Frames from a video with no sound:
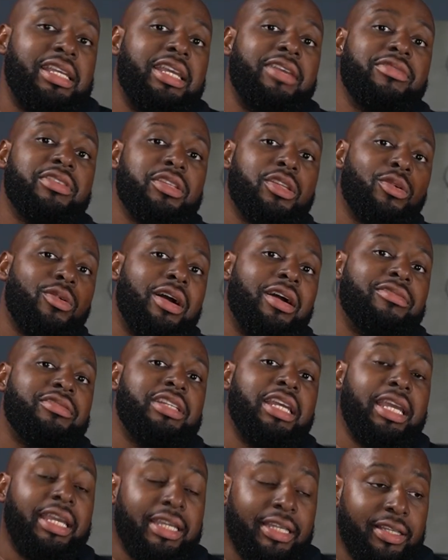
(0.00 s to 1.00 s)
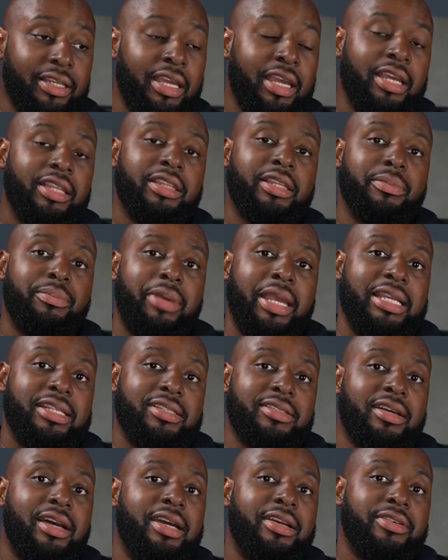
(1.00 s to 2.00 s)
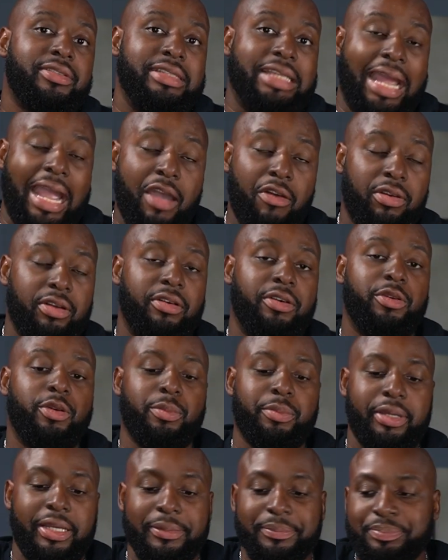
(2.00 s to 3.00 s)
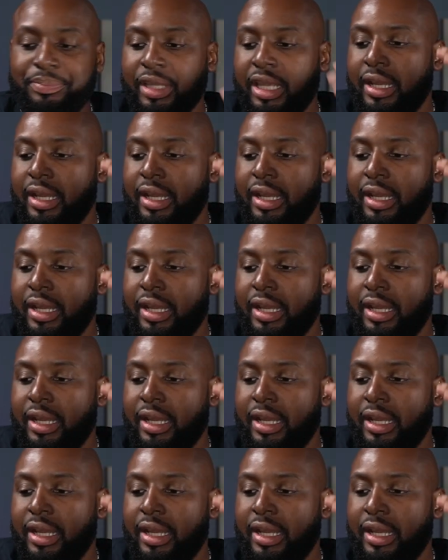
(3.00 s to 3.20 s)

even though I've taken the bass slider down a little bit.